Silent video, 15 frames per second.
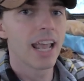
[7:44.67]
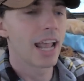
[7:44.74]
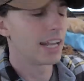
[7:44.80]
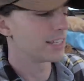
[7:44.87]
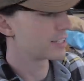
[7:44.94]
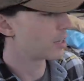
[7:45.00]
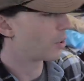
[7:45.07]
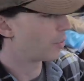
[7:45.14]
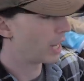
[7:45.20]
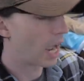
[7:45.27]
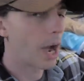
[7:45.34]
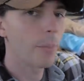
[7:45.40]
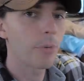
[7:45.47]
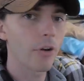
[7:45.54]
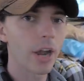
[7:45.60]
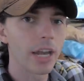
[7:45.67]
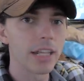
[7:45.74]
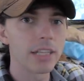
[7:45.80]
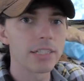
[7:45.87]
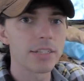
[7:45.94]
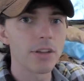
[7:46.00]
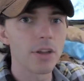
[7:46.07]
And so we
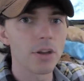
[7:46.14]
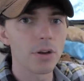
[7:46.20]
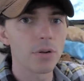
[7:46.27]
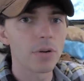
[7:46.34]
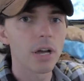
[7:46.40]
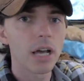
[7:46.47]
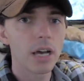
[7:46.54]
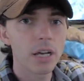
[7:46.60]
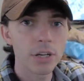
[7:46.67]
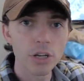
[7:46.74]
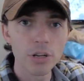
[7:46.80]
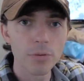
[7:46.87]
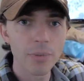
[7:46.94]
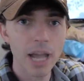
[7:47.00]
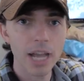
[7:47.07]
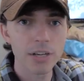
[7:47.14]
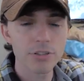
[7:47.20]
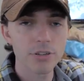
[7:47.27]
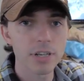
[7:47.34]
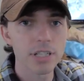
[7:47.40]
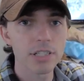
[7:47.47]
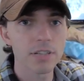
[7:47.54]
upgraded to a new
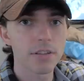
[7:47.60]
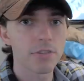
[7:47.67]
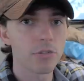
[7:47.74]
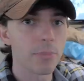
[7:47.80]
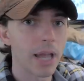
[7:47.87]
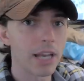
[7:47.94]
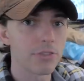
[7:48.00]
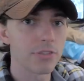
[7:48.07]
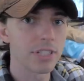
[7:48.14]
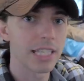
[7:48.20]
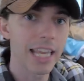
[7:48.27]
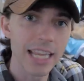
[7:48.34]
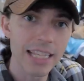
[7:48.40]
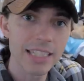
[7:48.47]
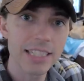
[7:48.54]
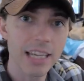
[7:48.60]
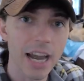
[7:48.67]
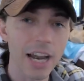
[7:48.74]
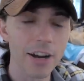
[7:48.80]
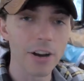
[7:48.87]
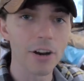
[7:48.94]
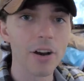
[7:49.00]
mattress through Mattress
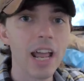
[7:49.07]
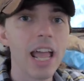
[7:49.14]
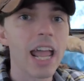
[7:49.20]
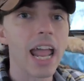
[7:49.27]
Insider,